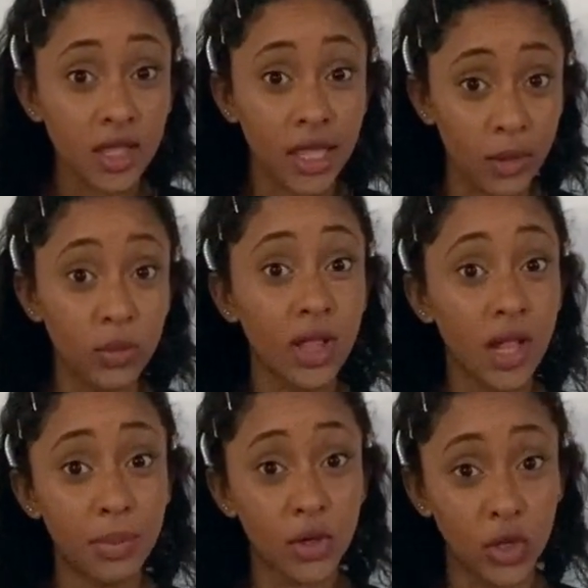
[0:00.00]
it will
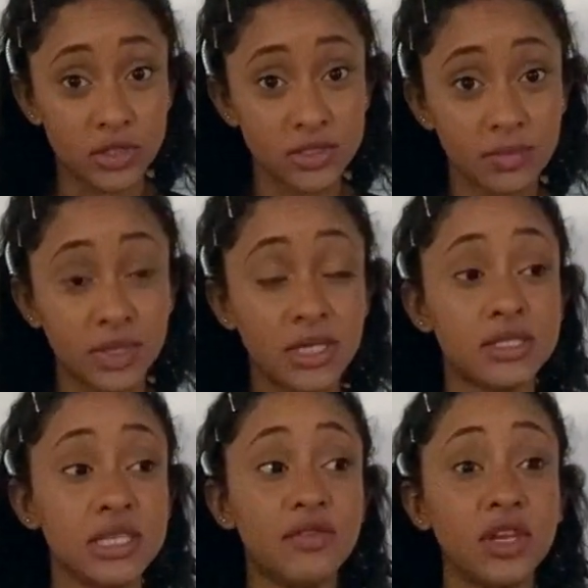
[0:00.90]
help a lot,
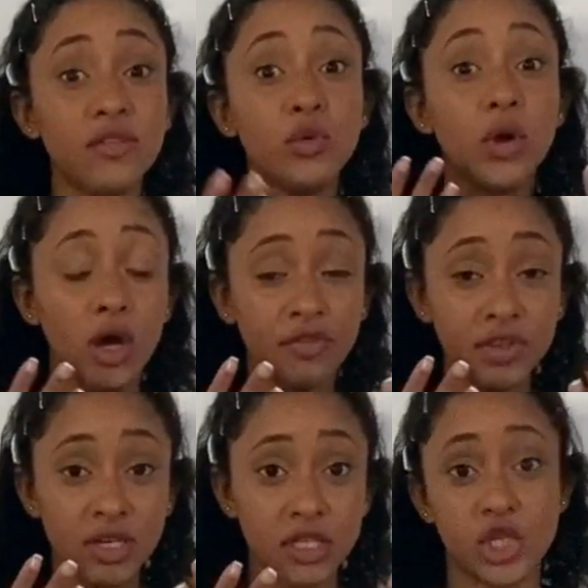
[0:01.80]
because even if you are
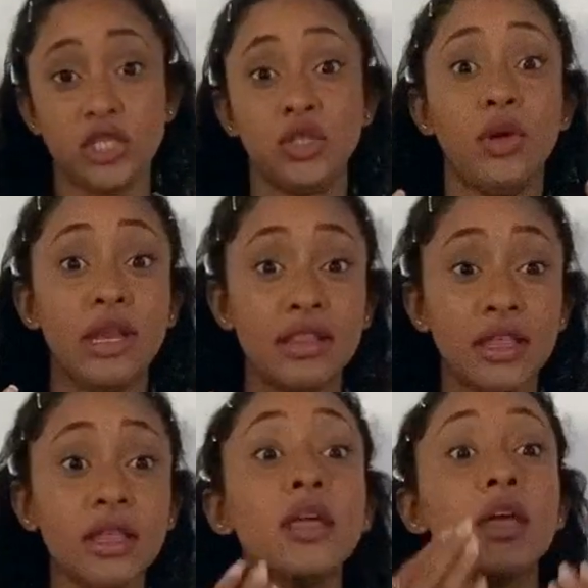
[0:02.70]
feeling congested or
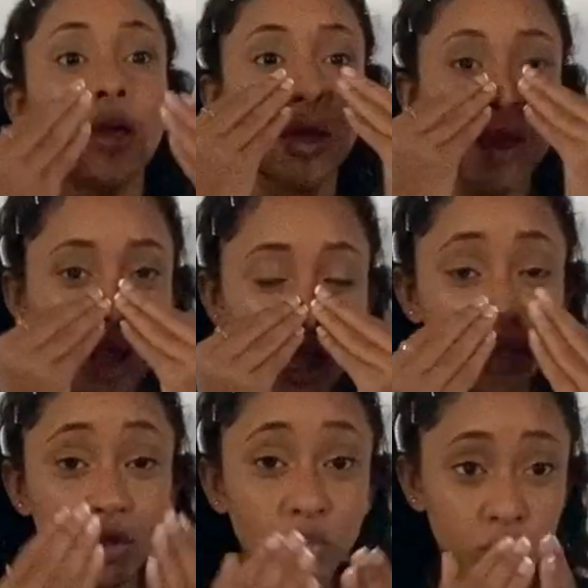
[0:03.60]
anything, and
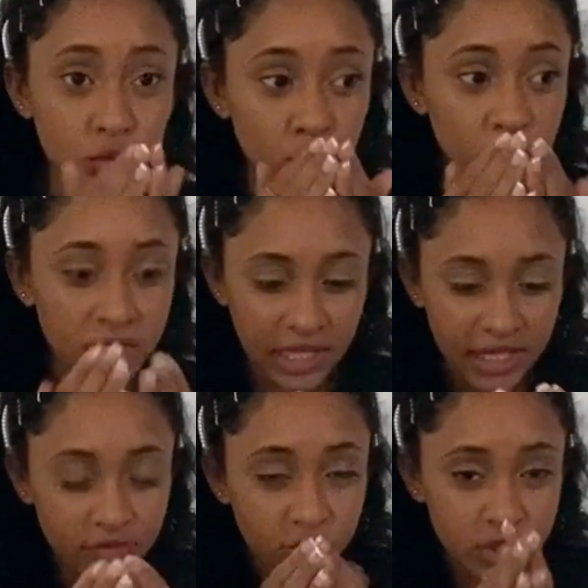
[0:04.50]
you do, like
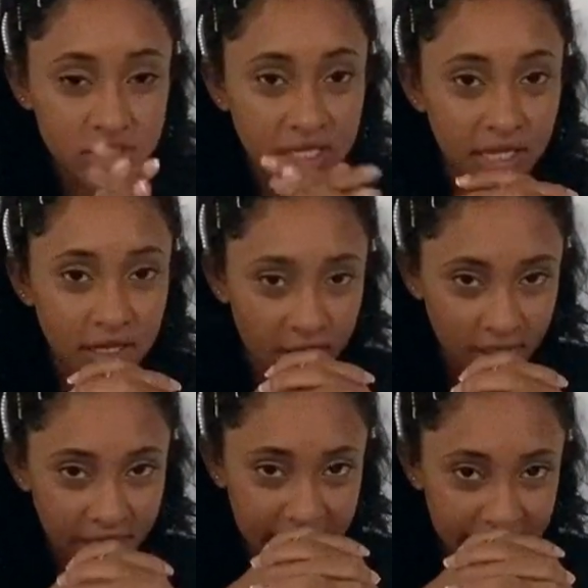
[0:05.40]
if you just like
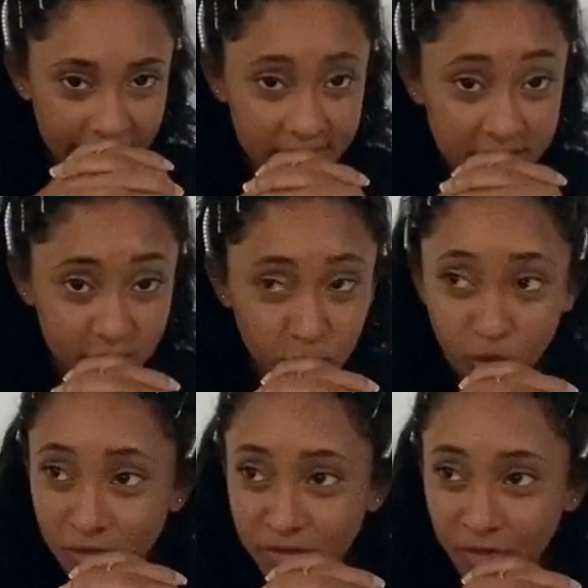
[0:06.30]
inhale the smoke
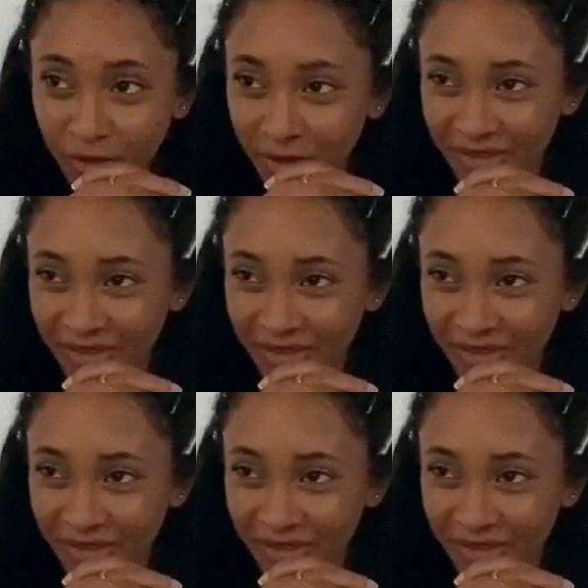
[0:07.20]
before,